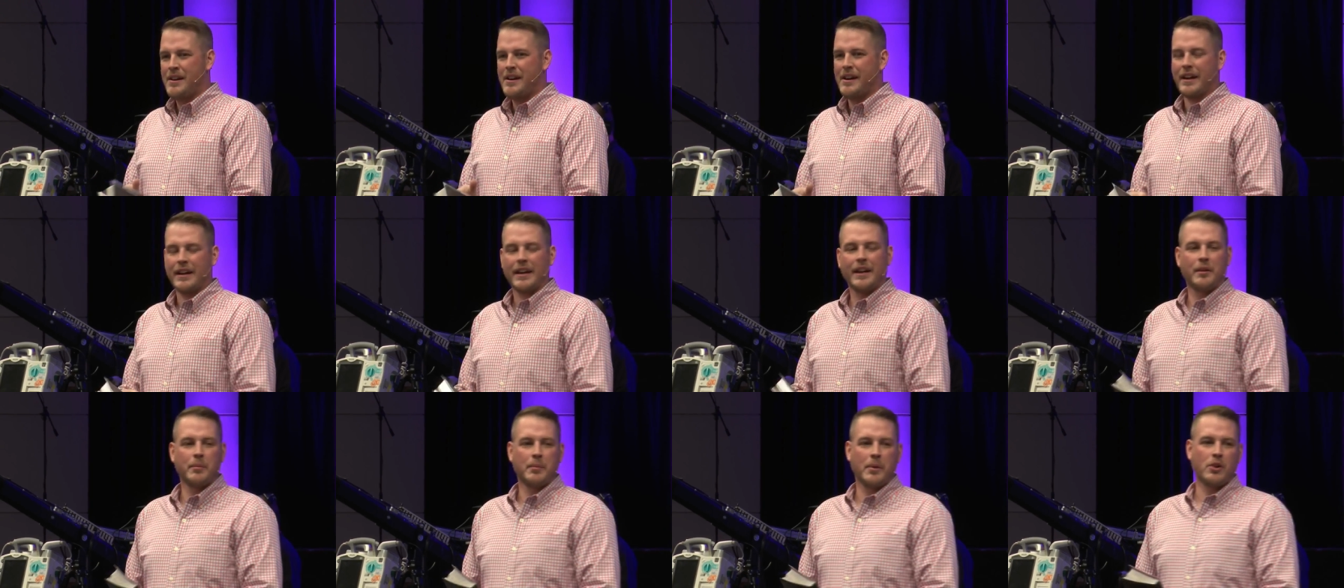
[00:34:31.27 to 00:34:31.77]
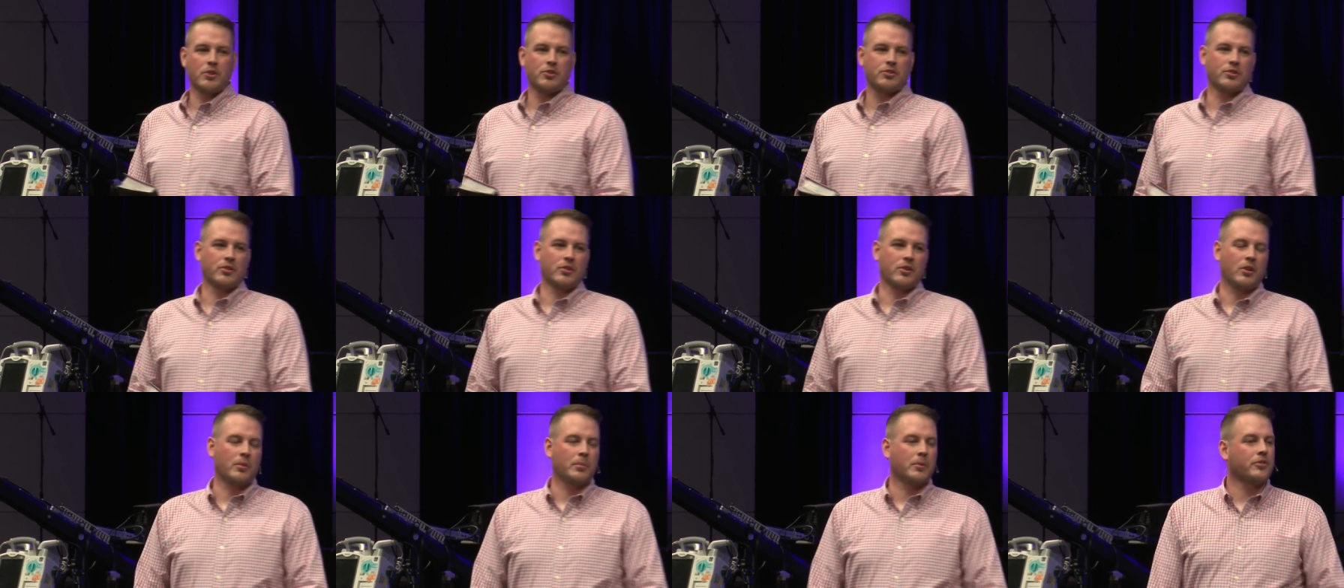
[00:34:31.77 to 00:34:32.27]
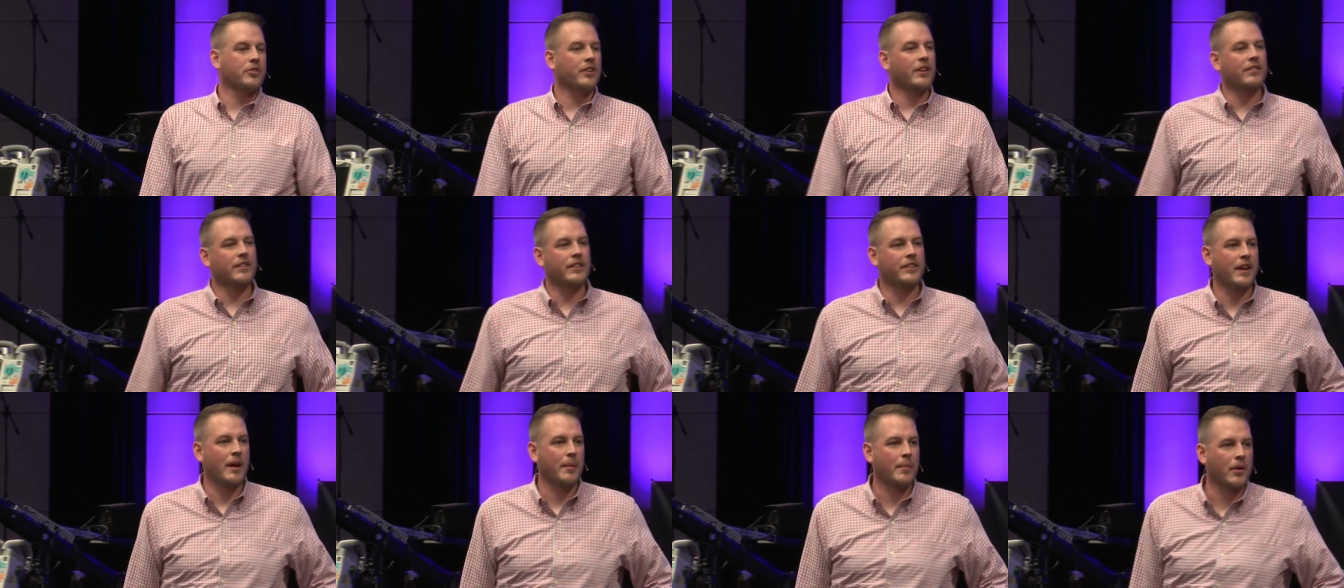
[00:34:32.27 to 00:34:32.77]
And I get emotional almost
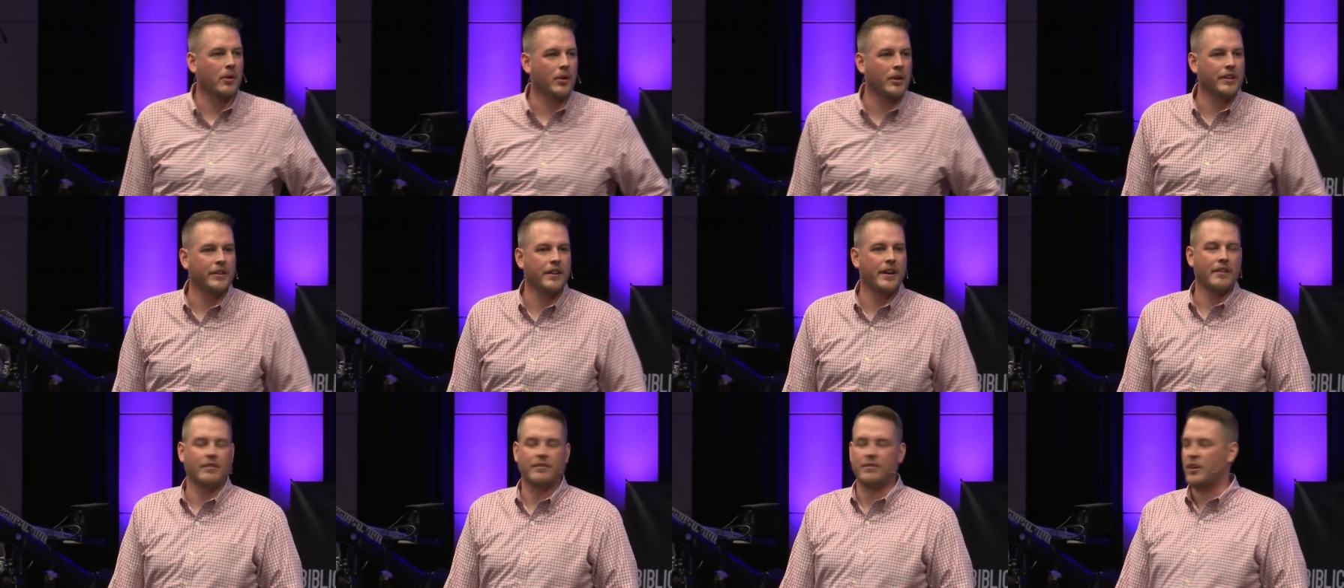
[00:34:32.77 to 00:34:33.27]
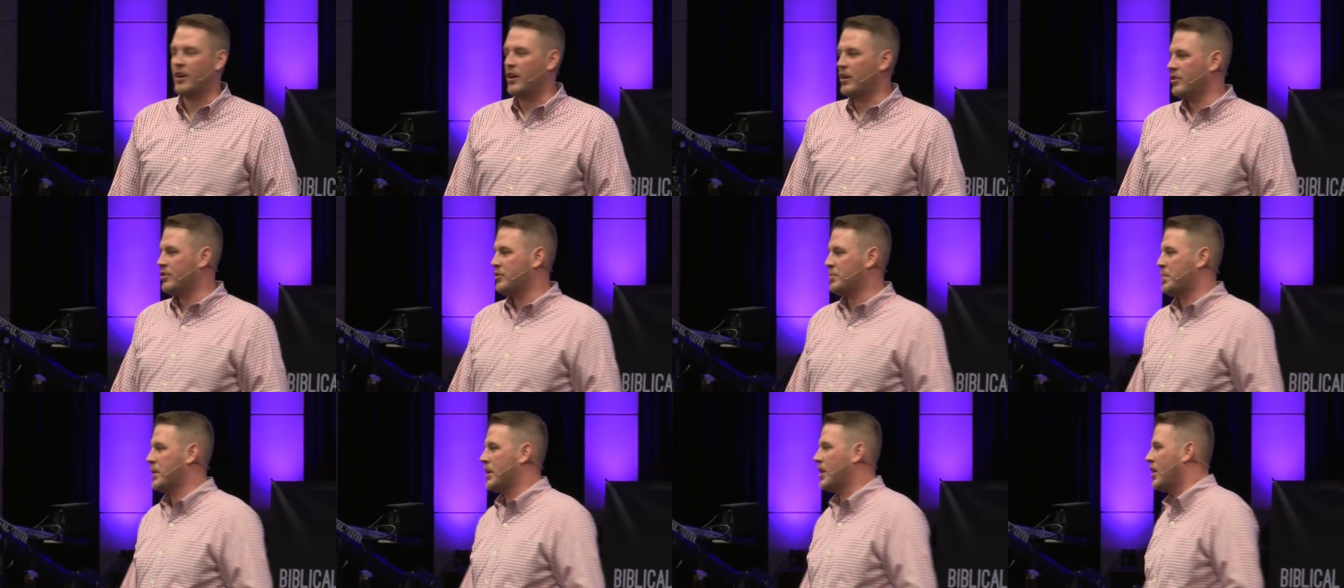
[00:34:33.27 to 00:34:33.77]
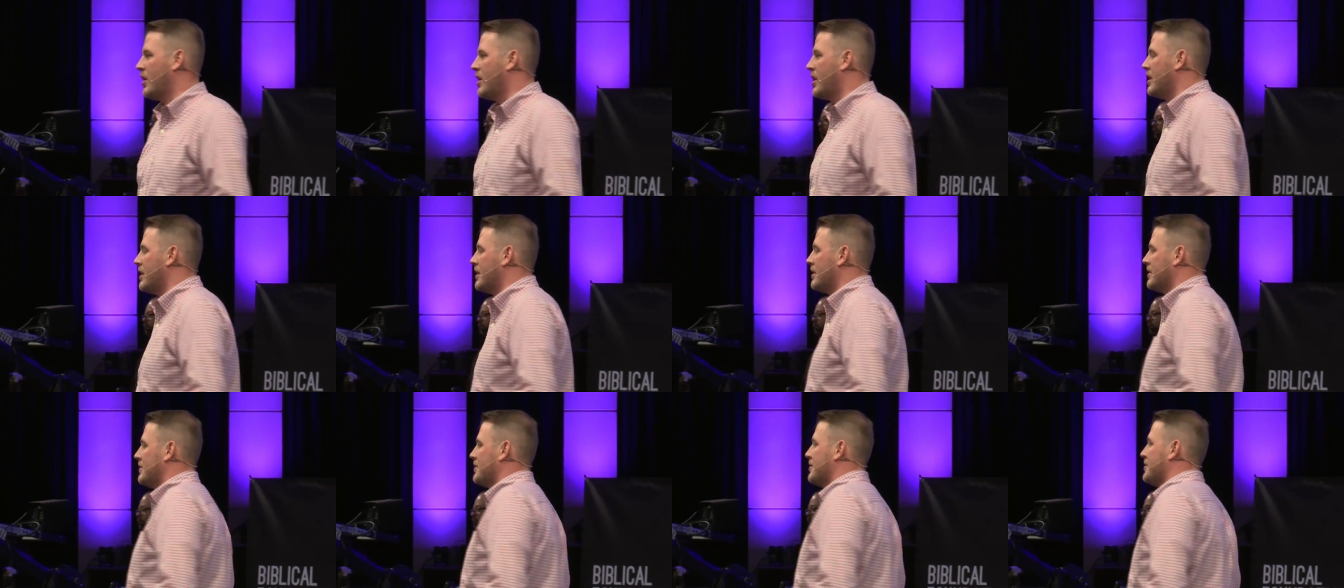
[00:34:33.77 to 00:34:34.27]
every time I read that verse
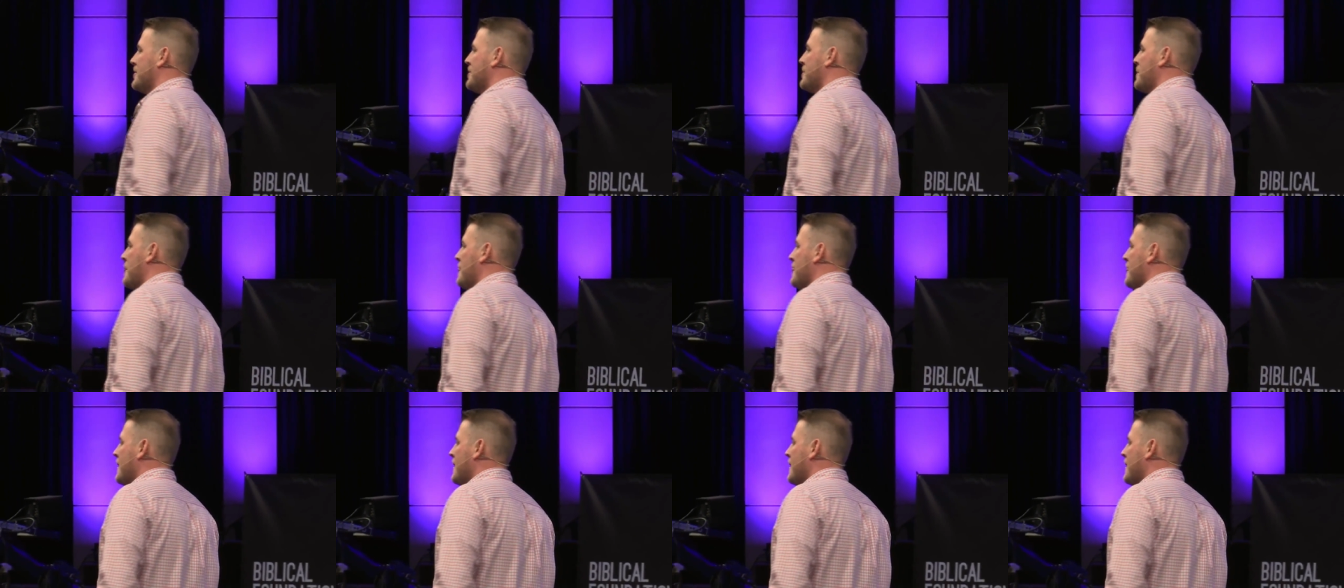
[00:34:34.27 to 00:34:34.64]
because